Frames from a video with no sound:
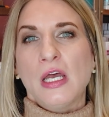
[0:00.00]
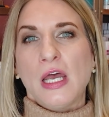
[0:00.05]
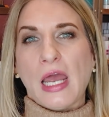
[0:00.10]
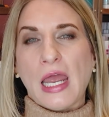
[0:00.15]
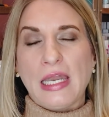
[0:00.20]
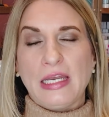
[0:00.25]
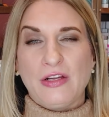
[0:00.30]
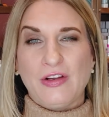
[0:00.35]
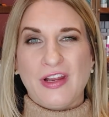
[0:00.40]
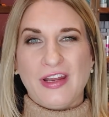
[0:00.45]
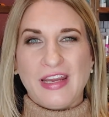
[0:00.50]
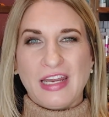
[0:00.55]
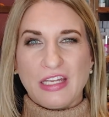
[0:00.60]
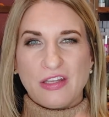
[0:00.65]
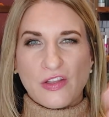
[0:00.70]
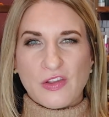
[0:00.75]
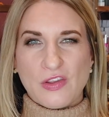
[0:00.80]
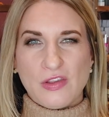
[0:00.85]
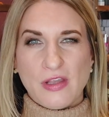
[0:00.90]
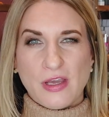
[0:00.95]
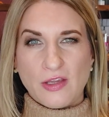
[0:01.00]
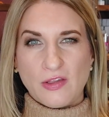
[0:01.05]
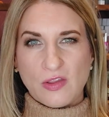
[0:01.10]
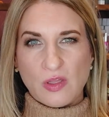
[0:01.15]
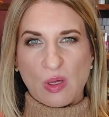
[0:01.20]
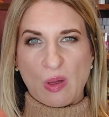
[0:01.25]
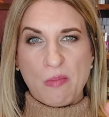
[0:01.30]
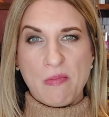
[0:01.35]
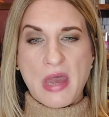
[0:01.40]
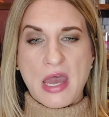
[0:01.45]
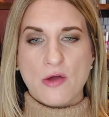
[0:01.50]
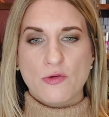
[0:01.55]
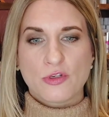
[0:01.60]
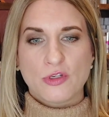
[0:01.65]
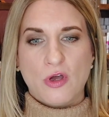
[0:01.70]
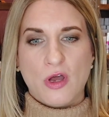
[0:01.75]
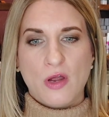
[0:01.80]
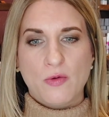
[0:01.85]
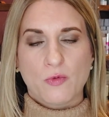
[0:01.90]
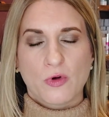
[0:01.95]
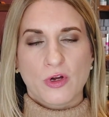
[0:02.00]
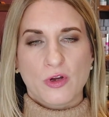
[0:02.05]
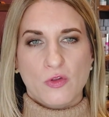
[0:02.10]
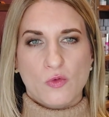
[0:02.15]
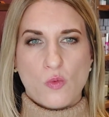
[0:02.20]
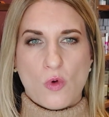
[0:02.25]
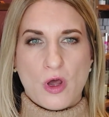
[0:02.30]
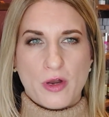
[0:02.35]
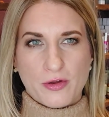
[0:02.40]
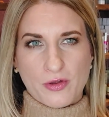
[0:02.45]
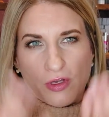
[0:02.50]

And you can get this nice amount on, whereas water,